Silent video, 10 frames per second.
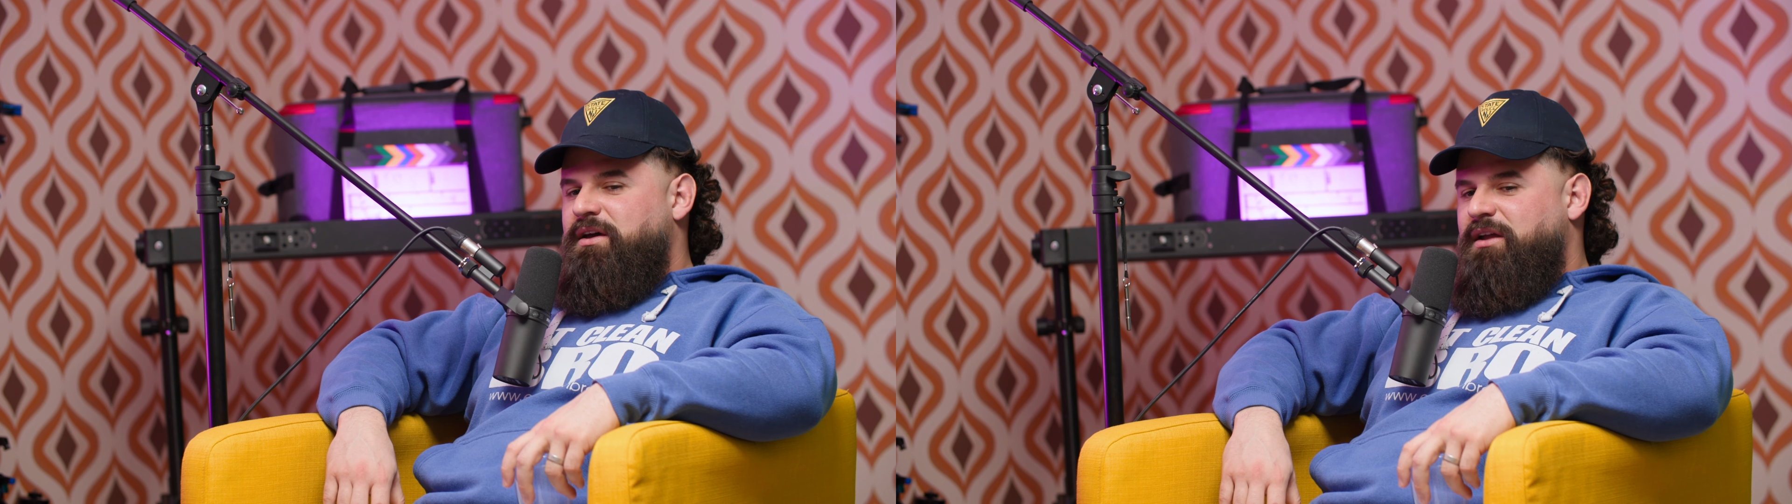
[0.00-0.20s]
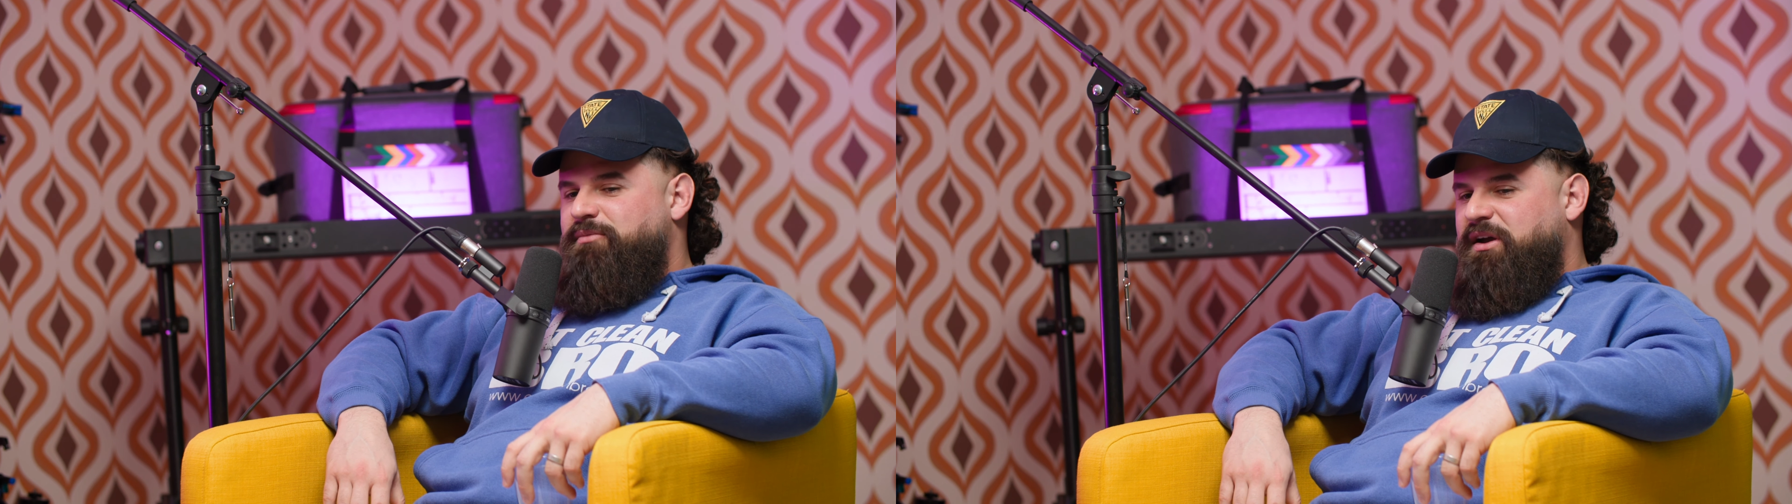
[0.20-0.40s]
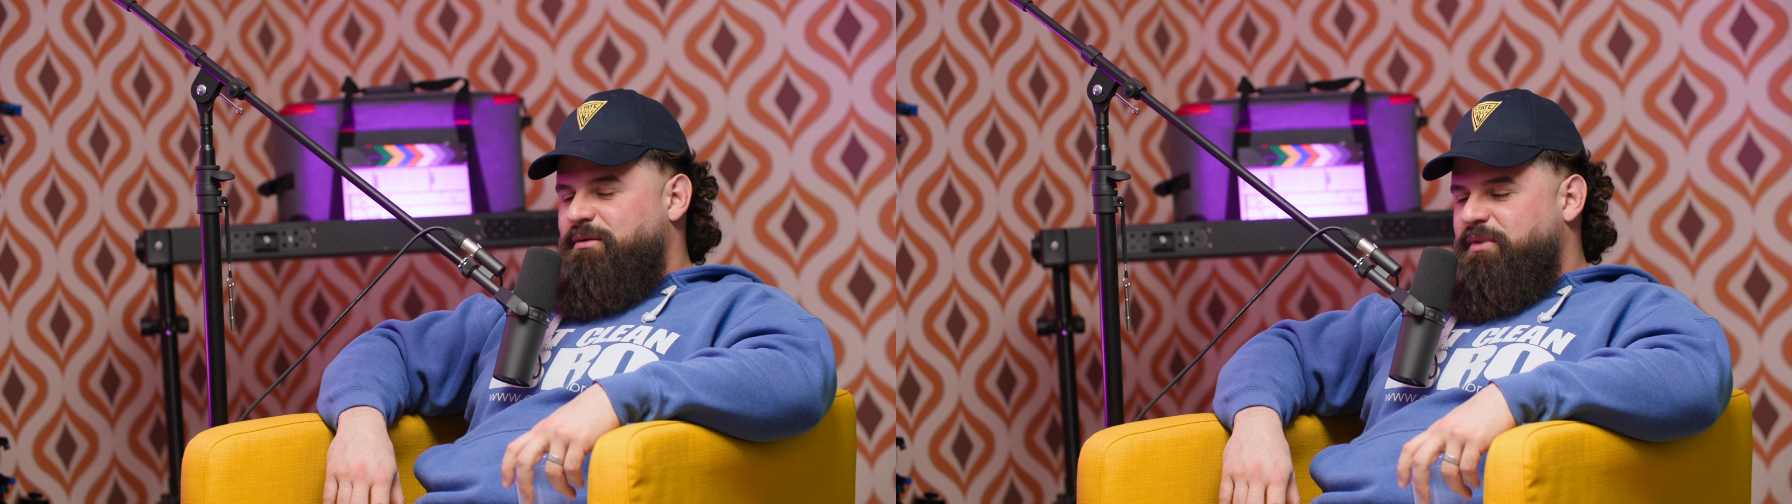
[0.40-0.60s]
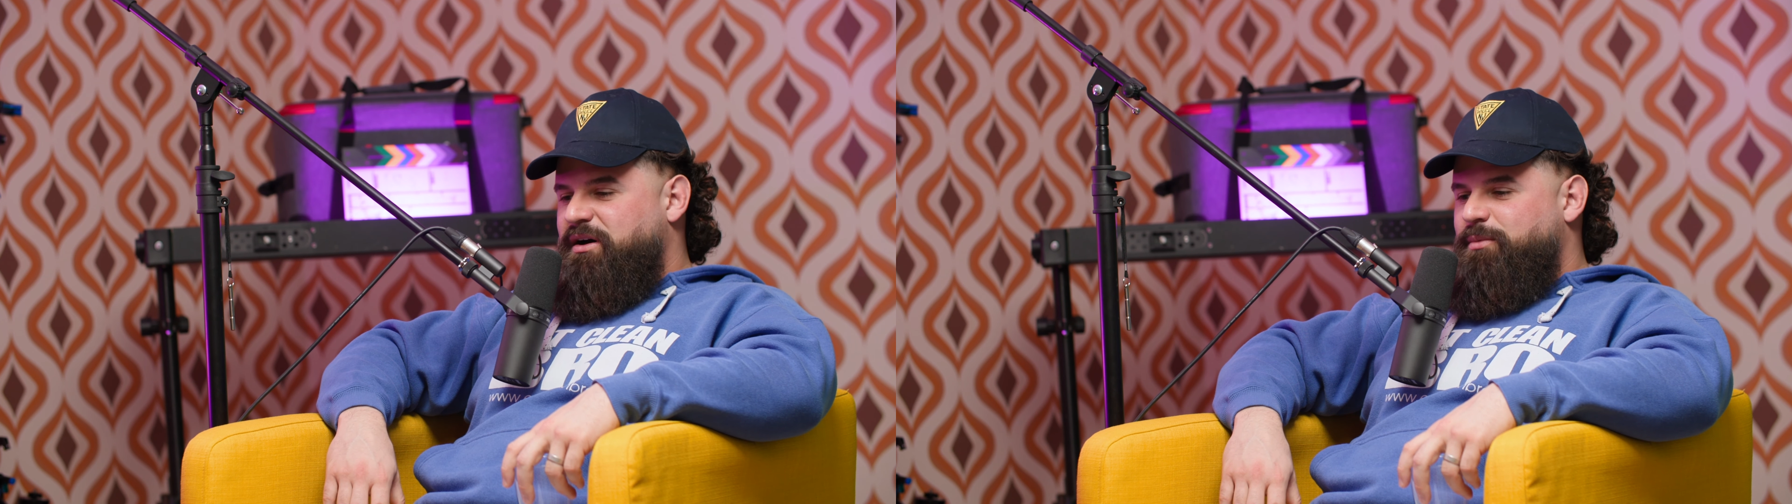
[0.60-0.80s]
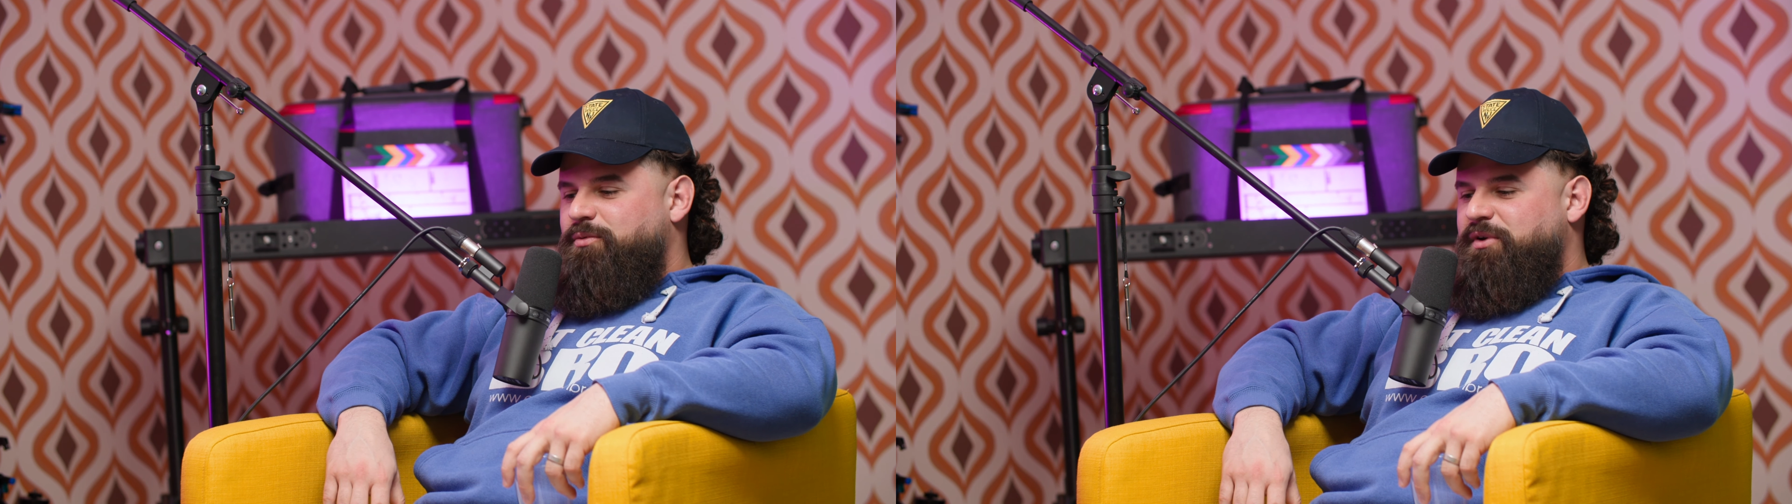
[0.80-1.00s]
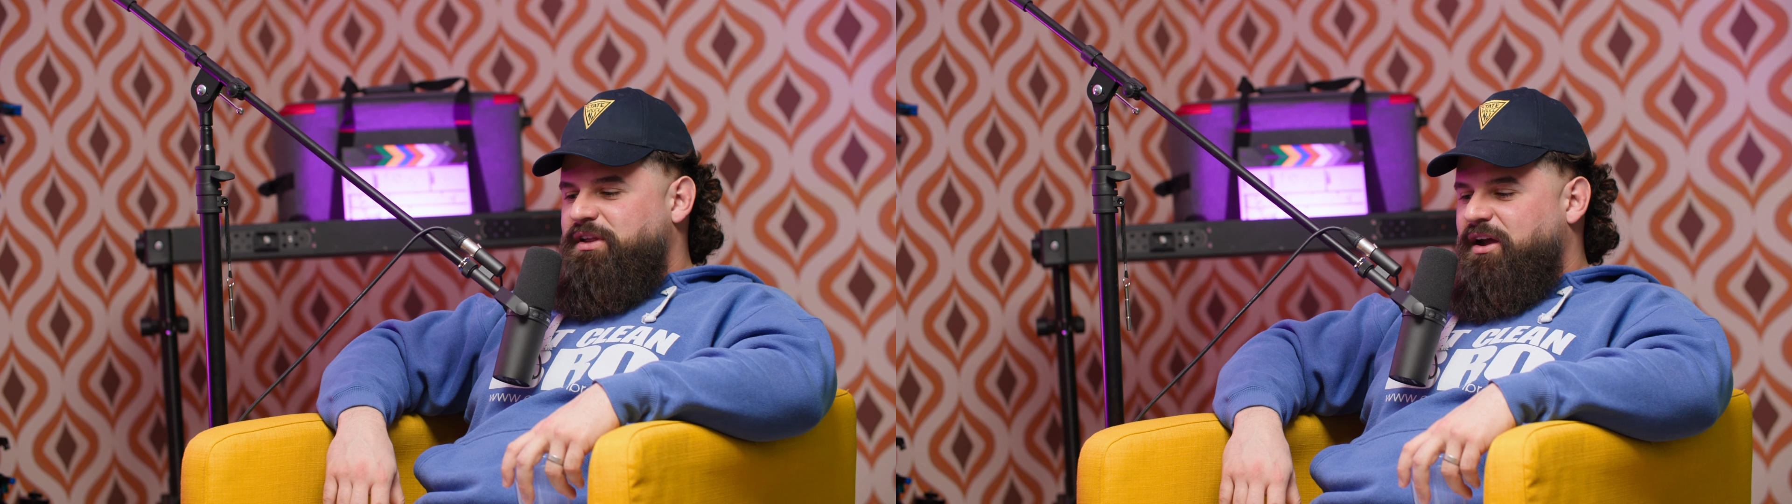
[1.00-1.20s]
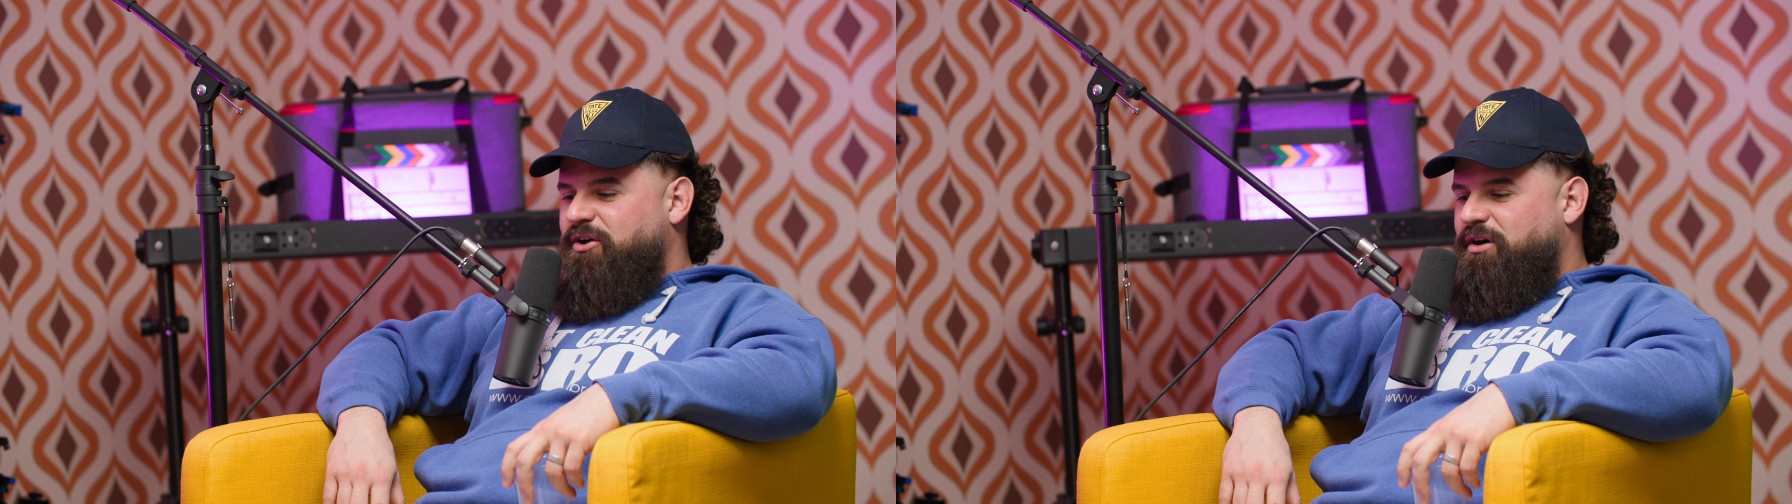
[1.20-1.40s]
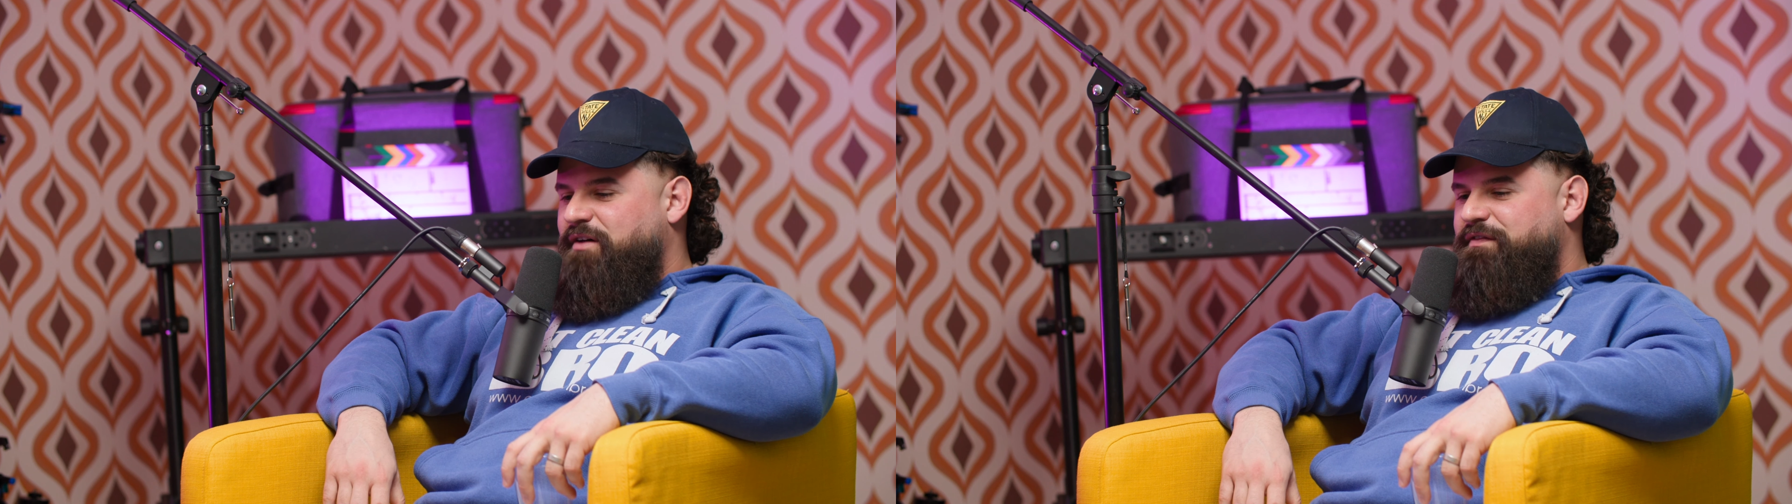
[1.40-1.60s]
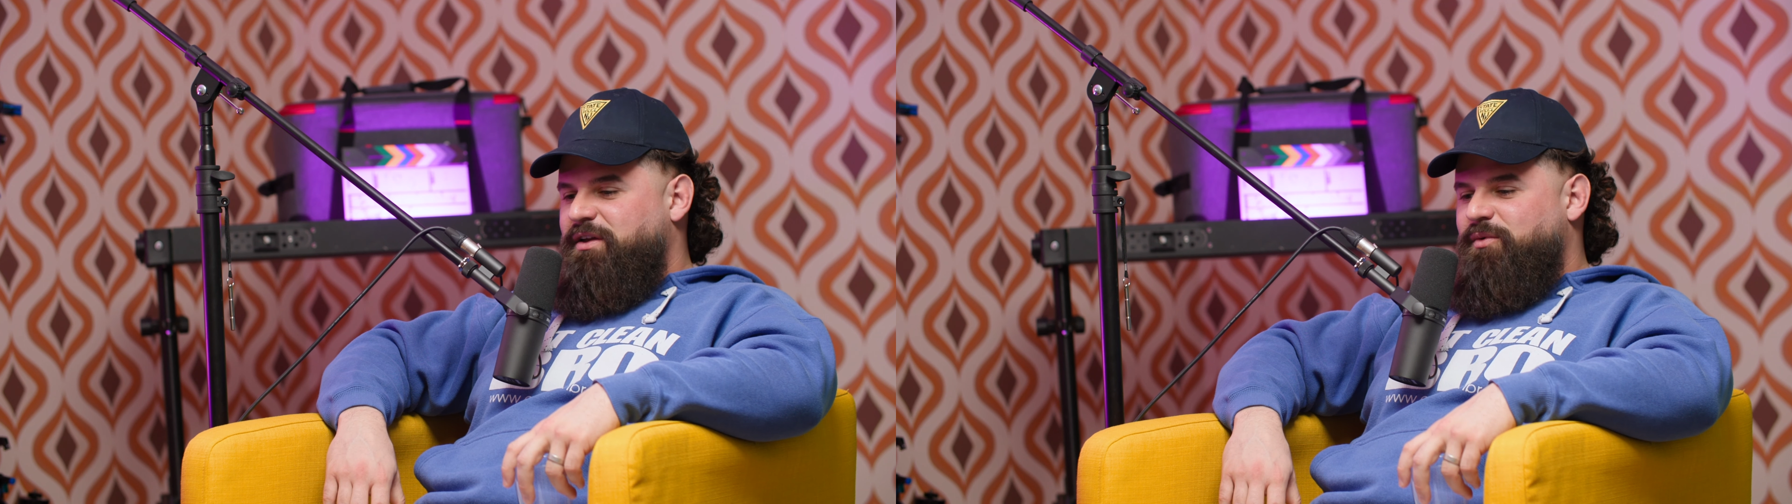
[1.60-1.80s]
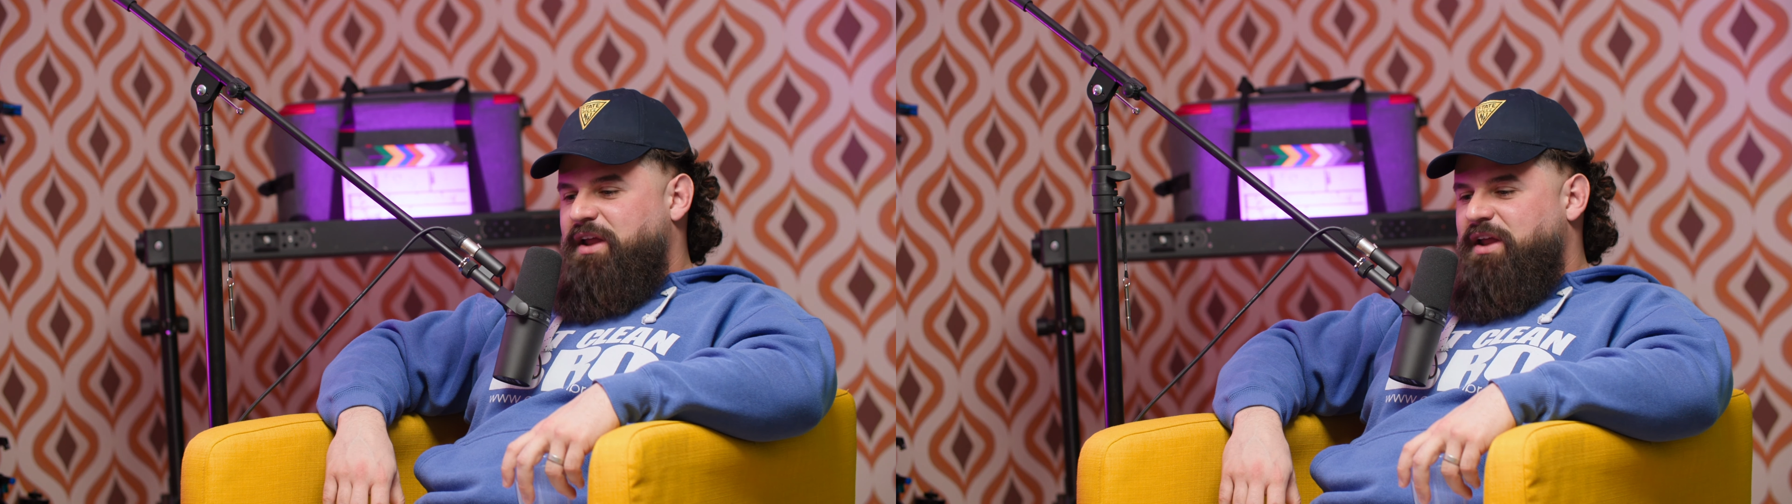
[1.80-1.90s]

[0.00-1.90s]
I'd pick them up, we'd get coffee,